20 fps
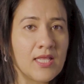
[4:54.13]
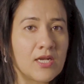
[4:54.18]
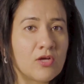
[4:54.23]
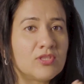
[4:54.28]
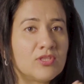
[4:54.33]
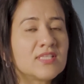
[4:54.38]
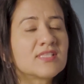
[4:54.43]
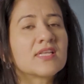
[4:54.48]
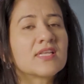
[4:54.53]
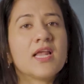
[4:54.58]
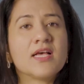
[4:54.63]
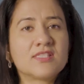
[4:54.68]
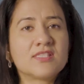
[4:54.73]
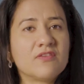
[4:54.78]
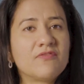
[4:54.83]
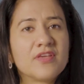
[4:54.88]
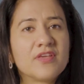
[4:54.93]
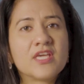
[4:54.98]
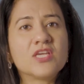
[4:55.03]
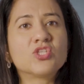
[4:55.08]
Now this
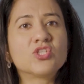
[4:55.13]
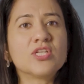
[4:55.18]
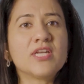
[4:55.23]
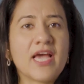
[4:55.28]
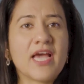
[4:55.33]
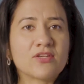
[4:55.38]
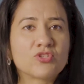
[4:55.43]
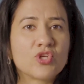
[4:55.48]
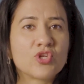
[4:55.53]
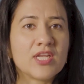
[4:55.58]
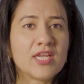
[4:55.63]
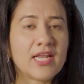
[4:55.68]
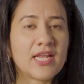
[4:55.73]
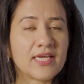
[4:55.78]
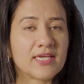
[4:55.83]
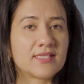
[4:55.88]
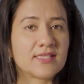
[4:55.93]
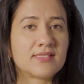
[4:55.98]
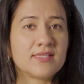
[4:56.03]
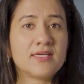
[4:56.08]
classification actually,
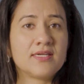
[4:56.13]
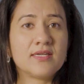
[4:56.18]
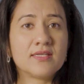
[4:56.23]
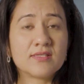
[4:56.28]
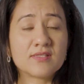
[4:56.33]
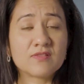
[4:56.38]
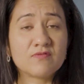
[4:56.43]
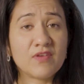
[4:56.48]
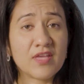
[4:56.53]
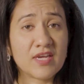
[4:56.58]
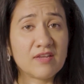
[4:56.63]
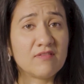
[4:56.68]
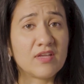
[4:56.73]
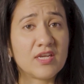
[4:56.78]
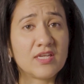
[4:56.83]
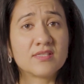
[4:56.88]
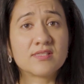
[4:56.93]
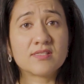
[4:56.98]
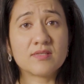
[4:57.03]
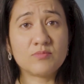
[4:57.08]
like I said, is very,
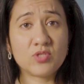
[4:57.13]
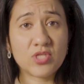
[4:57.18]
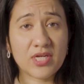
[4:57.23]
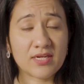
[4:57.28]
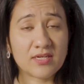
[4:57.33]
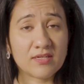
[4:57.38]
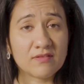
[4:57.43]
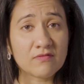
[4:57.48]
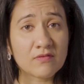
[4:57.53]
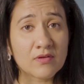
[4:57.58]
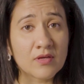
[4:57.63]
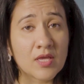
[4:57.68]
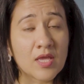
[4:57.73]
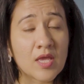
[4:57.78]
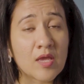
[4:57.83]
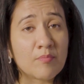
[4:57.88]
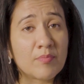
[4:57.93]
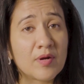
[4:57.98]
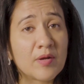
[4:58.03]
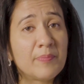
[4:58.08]
very subjective,
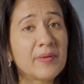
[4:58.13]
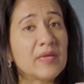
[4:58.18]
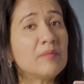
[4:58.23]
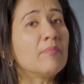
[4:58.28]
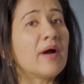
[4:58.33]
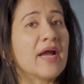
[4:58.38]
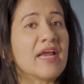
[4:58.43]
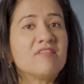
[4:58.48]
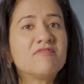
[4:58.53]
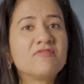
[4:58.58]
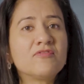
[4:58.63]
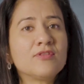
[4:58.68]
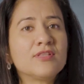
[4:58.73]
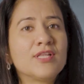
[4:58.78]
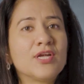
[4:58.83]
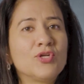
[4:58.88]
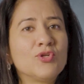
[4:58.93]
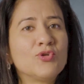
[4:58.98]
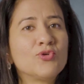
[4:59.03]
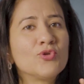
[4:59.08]
but be mindful
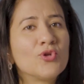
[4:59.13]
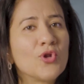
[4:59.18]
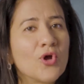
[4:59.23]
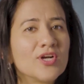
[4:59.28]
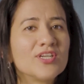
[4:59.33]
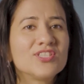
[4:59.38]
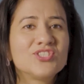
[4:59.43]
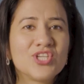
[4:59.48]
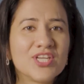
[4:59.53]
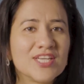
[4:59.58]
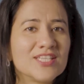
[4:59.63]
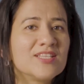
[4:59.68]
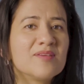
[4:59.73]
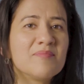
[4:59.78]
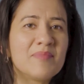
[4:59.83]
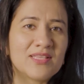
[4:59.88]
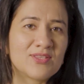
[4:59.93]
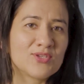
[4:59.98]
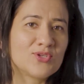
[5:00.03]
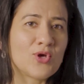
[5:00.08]
that you do not change
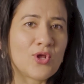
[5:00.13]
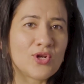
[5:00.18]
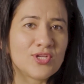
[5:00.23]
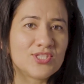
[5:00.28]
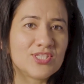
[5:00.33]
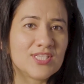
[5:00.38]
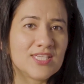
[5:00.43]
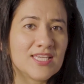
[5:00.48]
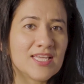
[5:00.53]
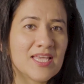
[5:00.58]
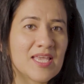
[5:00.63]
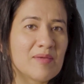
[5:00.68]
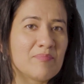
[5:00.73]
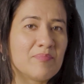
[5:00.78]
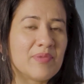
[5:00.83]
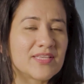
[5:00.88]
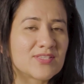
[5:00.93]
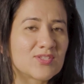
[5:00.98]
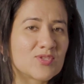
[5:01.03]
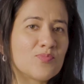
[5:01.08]
the methodology
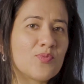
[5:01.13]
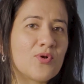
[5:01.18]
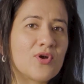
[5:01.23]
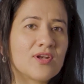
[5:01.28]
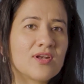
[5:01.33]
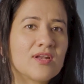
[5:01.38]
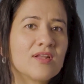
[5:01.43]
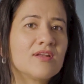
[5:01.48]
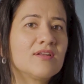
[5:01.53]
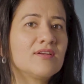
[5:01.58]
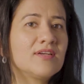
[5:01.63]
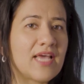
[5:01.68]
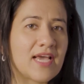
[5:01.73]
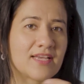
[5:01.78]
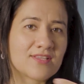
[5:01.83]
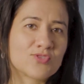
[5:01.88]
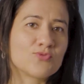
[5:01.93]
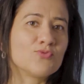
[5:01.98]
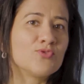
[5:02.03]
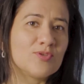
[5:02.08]
based upon
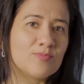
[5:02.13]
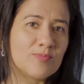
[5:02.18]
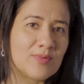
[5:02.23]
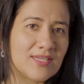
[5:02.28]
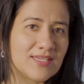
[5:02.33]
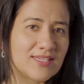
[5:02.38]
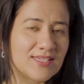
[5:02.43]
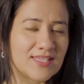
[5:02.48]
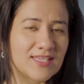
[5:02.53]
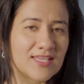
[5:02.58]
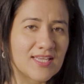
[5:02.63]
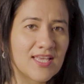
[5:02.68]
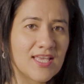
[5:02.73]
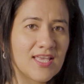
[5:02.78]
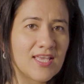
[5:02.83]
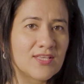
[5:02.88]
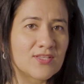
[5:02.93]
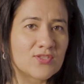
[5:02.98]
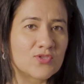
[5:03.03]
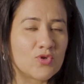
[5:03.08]
tax suitability.
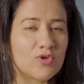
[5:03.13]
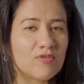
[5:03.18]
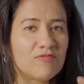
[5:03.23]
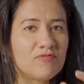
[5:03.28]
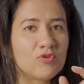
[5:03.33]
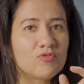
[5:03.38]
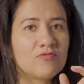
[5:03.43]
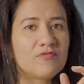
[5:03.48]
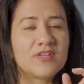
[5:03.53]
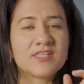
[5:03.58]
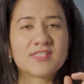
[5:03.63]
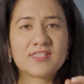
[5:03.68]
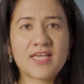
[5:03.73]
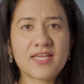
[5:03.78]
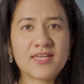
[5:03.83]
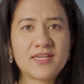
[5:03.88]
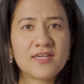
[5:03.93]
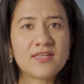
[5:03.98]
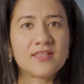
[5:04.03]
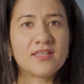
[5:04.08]
So if you've
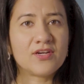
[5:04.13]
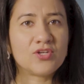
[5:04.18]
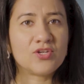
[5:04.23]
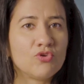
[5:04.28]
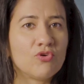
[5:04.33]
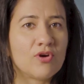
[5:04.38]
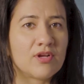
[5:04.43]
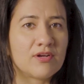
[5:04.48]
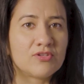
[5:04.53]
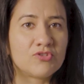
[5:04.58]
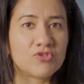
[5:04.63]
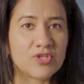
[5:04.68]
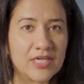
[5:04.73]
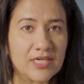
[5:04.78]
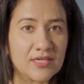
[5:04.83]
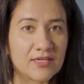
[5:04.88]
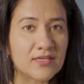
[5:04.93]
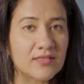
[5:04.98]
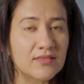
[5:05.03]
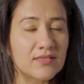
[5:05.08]
decided you are a
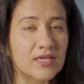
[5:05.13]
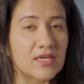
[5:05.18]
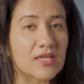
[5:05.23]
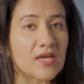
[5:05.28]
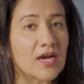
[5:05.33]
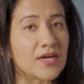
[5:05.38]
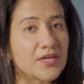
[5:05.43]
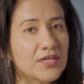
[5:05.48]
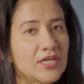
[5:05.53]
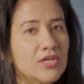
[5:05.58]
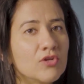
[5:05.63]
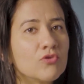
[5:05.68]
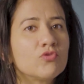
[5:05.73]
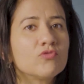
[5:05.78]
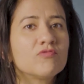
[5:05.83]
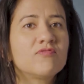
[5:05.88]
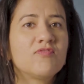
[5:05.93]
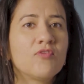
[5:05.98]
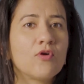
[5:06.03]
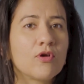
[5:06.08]
trader, then continue
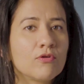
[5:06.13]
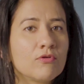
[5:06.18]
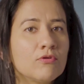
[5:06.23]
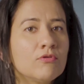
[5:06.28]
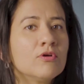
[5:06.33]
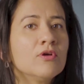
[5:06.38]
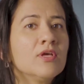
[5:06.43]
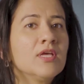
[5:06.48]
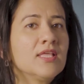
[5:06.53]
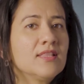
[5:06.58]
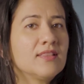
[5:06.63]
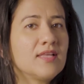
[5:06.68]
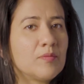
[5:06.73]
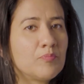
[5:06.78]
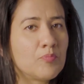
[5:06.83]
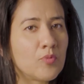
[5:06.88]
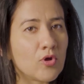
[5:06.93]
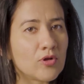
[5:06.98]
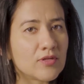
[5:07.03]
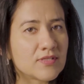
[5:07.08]
to follow
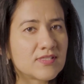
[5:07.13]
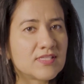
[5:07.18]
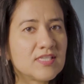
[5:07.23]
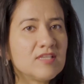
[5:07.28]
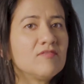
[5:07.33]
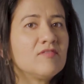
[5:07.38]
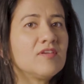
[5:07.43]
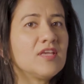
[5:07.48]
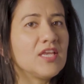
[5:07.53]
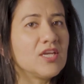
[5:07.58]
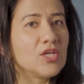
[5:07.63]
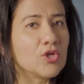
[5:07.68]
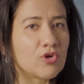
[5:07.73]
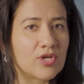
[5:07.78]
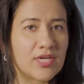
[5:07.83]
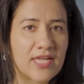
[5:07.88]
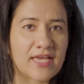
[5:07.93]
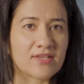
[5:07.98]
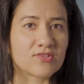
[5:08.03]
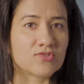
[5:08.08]
that policy in
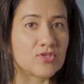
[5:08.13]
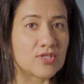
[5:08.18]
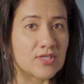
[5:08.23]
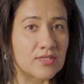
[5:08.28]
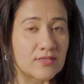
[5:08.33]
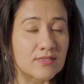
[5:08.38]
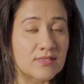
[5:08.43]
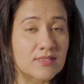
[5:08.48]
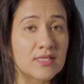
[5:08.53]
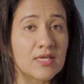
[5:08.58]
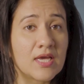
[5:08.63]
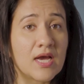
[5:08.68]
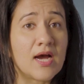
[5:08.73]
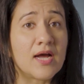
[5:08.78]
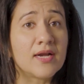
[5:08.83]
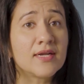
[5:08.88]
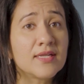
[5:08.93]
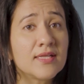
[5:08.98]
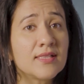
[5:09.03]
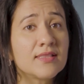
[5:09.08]
your tax returns
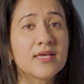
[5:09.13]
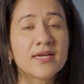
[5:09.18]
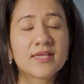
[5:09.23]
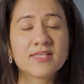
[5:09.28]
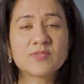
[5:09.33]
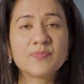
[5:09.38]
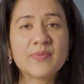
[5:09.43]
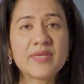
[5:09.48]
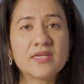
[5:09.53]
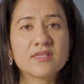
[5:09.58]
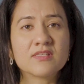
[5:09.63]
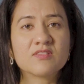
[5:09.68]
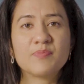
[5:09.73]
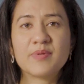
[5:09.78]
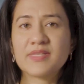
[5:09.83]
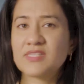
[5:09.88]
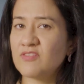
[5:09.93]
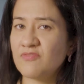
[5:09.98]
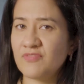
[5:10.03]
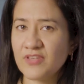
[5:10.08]
until there has been a
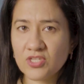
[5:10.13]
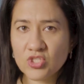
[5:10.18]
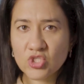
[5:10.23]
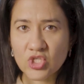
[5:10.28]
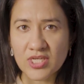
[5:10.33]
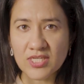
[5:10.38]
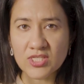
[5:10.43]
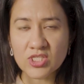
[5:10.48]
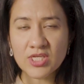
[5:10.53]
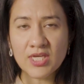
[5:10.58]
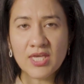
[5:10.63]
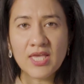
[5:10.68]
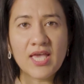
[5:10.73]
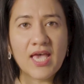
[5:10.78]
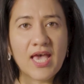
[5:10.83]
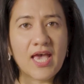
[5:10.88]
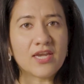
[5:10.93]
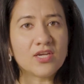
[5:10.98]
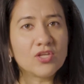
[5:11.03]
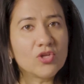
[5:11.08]
specific change
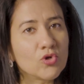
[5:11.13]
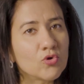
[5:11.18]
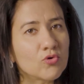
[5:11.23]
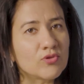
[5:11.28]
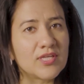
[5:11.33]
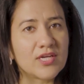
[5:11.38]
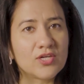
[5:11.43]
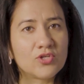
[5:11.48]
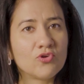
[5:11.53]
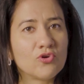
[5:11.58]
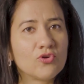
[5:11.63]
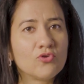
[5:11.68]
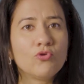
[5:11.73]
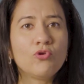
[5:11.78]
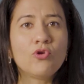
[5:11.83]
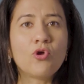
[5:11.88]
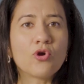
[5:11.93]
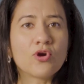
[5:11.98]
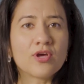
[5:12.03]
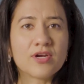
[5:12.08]
and you know that you are no
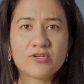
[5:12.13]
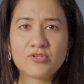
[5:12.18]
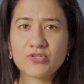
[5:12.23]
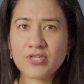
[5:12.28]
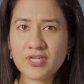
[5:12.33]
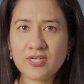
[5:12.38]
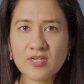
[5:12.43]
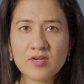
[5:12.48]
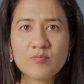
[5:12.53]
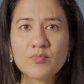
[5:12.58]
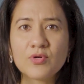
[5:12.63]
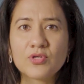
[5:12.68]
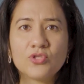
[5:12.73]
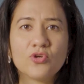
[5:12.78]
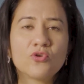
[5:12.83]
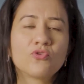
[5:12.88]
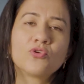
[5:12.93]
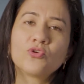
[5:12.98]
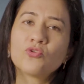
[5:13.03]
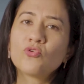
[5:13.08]
longer a trader, but
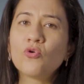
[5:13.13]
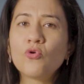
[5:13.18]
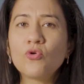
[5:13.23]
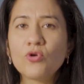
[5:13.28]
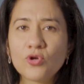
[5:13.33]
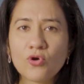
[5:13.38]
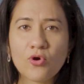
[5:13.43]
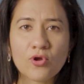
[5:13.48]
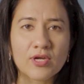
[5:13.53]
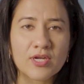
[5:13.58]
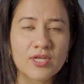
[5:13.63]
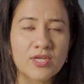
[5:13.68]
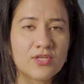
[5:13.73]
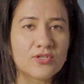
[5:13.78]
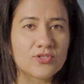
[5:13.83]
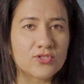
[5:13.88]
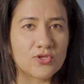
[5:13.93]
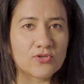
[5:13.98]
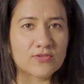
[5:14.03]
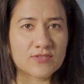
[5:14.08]
you're going to hold on
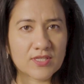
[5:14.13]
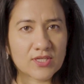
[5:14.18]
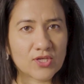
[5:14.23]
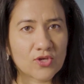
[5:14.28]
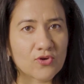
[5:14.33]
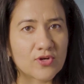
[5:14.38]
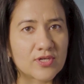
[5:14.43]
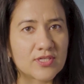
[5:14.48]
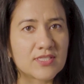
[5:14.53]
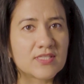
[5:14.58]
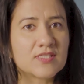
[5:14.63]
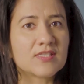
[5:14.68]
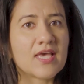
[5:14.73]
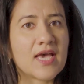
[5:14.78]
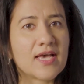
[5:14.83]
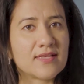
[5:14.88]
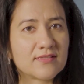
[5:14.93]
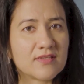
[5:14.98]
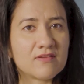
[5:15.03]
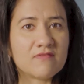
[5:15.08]
to your securities
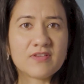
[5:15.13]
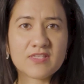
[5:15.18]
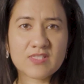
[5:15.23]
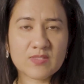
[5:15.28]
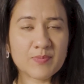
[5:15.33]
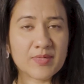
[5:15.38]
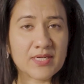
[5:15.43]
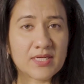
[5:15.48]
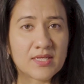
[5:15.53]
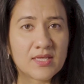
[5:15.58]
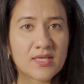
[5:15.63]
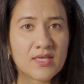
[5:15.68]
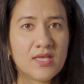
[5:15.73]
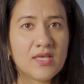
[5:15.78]
as investment.